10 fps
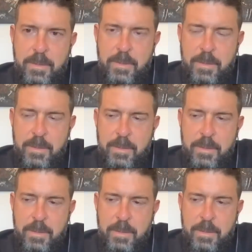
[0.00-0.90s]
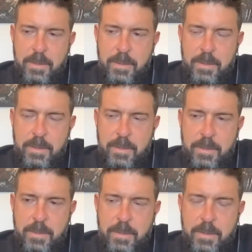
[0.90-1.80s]

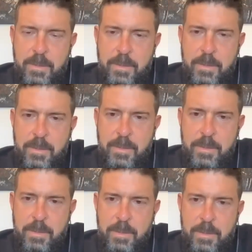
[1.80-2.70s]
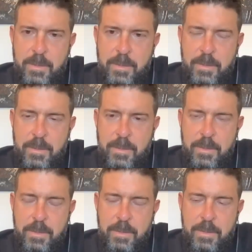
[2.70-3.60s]

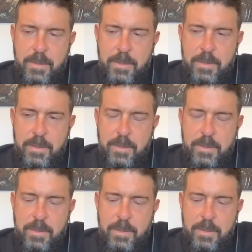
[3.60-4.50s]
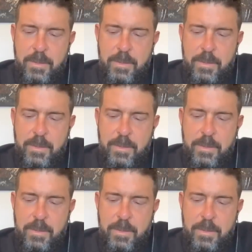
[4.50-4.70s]
(silent)